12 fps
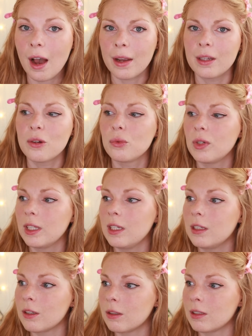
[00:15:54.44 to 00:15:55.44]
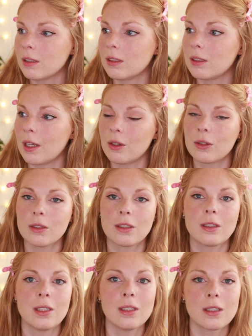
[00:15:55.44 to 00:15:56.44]
I really noticed that
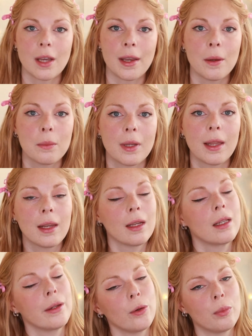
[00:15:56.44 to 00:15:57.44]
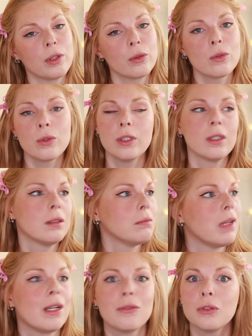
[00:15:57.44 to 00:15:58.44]
since I am getting a little bit
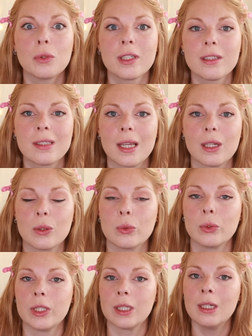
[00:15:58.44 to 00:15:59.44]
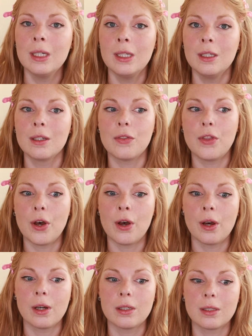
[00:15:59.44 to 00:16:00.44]
older, everyone is getting older,
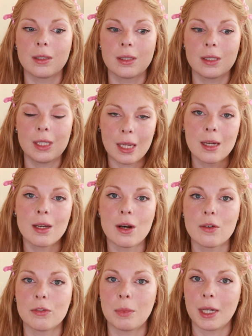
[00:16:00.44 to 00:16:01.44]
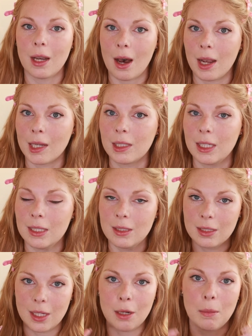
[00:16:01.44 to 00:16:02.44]
the skin of my
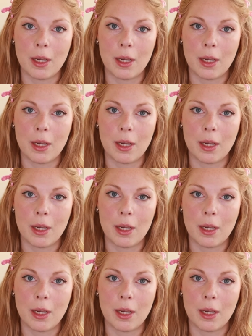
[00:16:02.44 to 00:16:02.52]
eyelids and